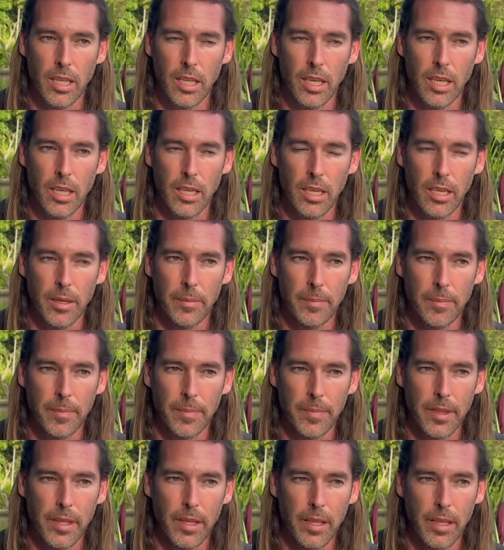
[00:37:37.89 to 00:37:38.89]

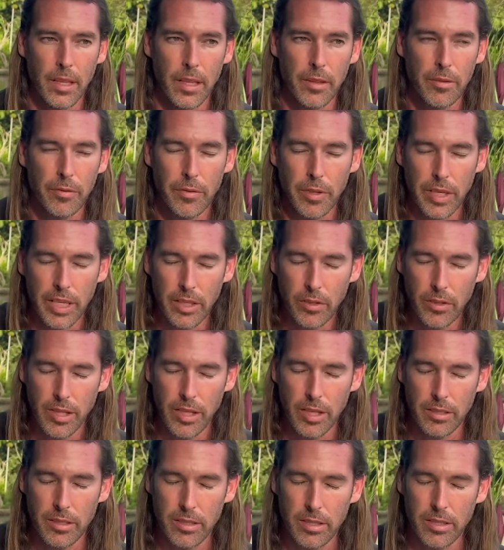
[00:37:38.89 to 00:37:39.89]
um, the veil
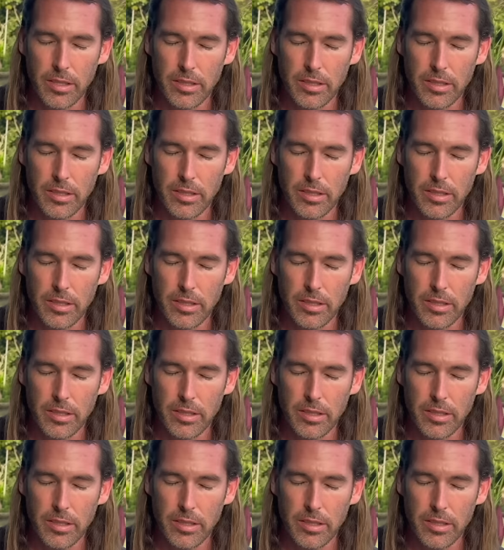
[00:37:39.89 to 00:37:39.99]
that